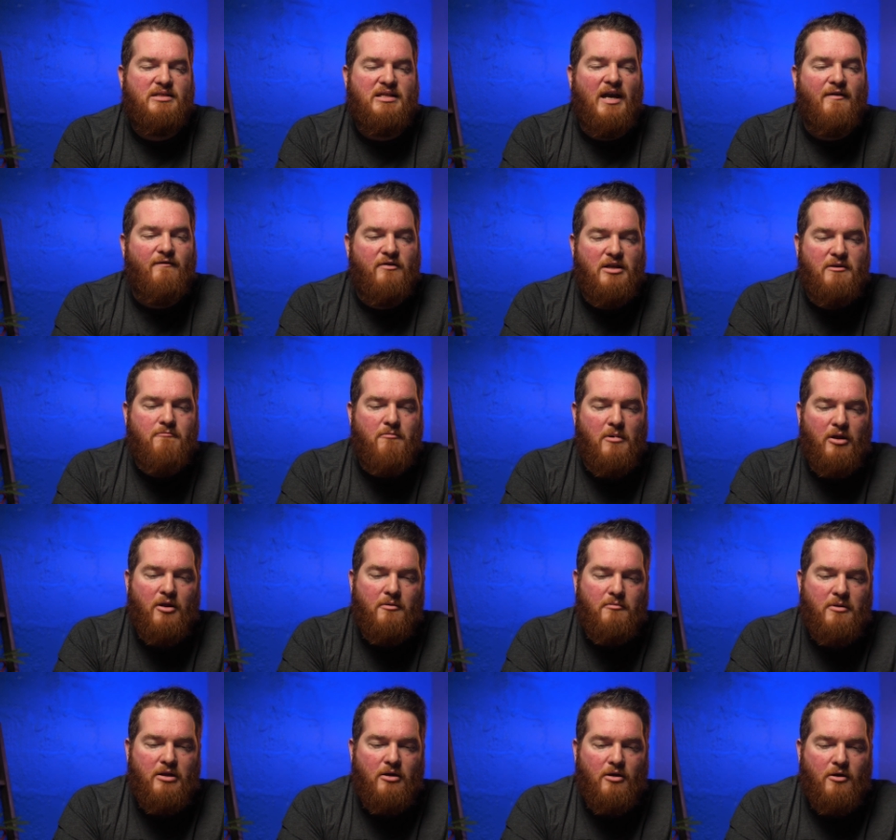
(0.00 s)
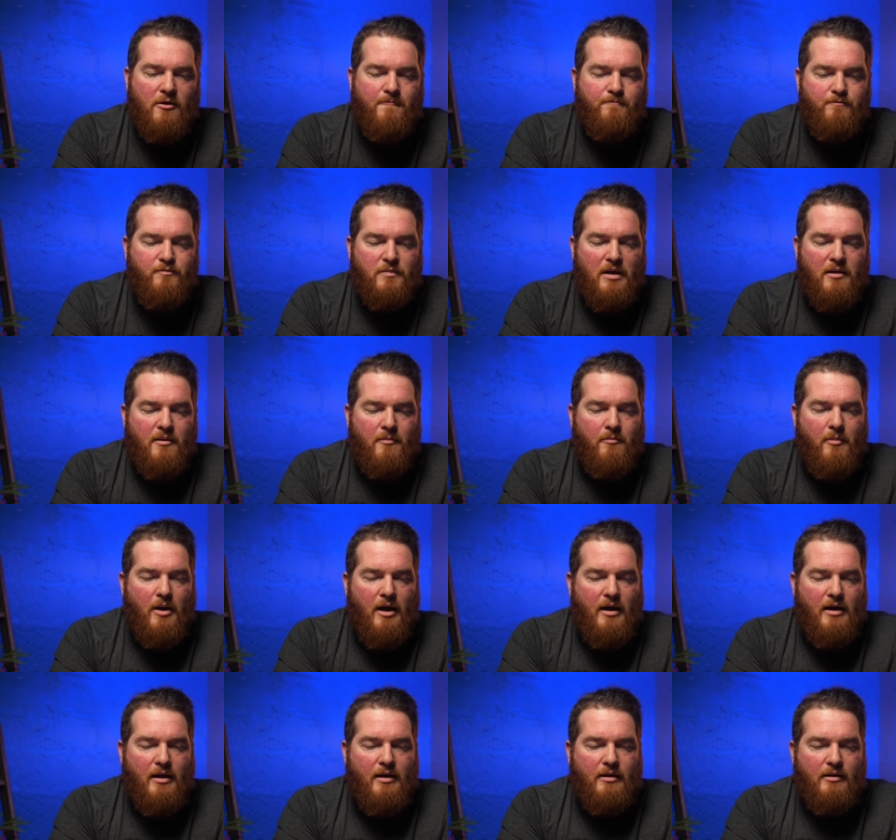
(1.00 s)
70 millimeter
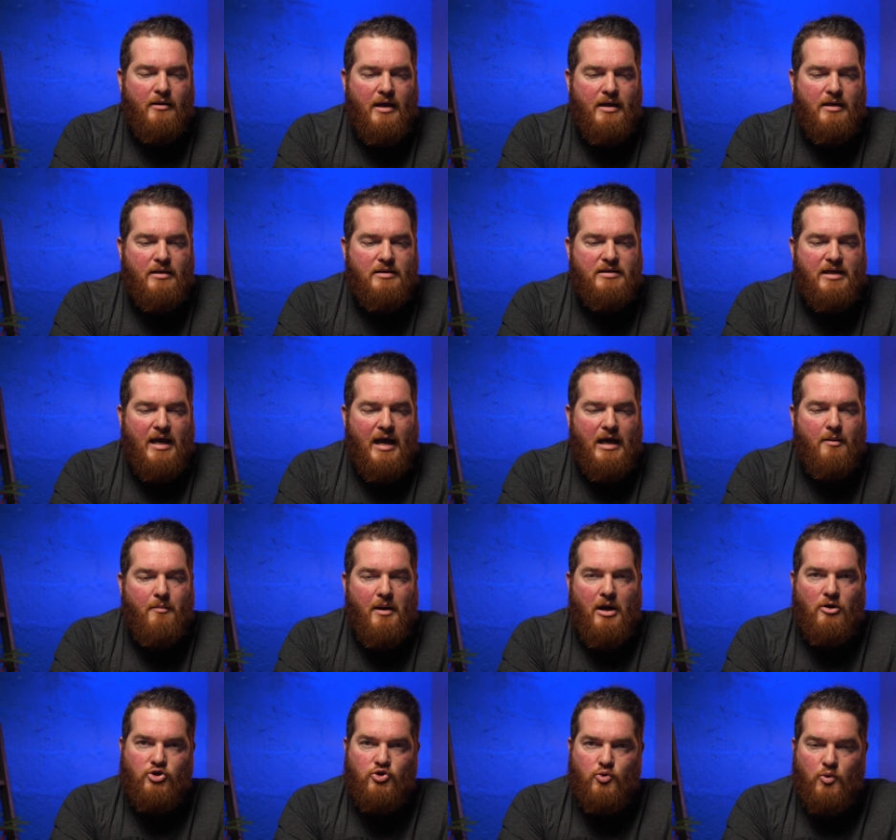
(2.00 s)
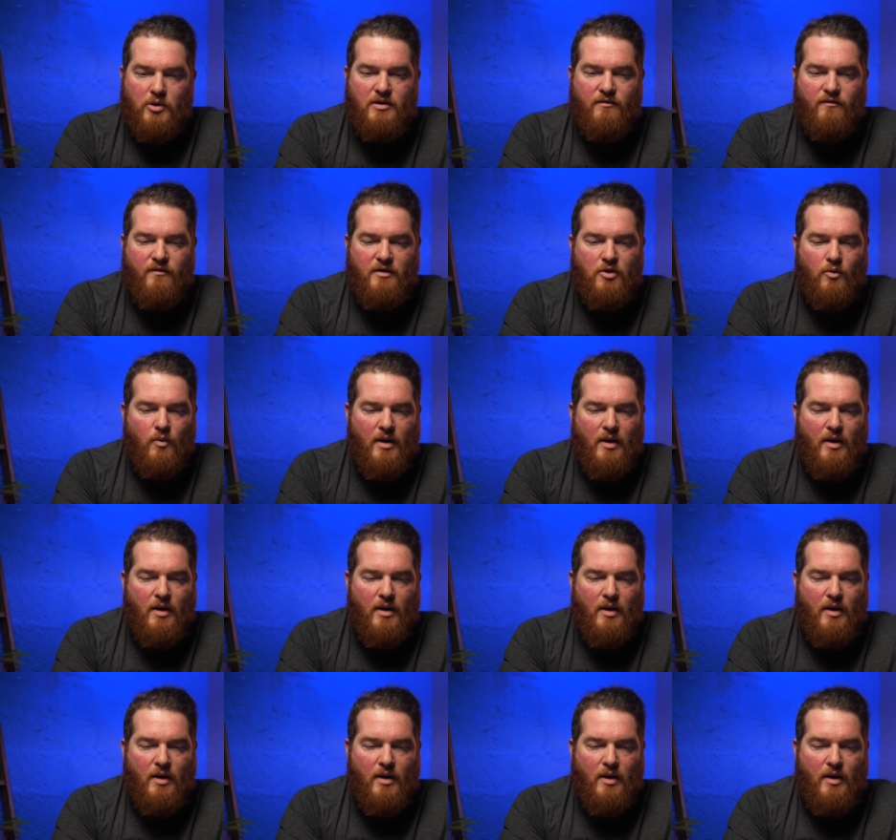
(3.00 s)
lens at about 20 feet